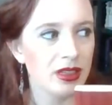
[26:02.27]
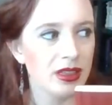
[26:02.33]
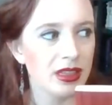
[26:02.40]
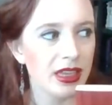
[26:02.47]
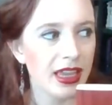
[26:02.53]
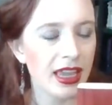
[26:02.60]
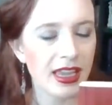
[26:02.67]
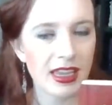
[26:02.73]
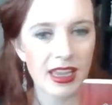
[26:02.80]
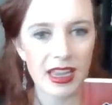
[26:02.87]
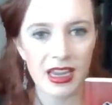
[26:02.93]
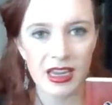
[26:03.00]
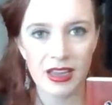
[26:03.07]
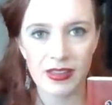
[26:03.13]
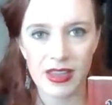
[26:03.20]
they can't get
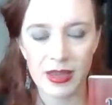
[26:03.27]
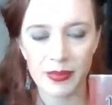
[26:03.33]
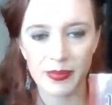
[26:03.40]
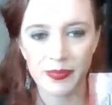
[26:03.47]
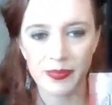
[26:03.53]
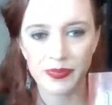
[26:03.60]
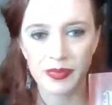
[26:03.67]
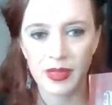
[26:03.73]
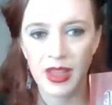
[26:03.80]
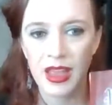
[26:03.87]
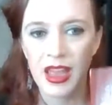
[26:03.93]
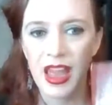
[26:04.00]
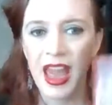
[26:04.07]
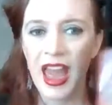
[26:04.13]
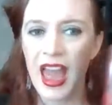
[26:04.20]
any of them."
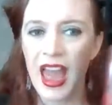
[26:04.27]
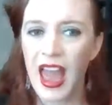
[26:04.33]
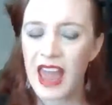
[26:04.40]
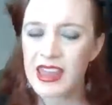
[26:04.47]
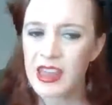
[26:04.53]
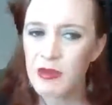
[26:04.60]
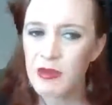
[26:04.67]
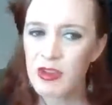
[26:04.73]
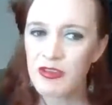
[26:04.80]
And then we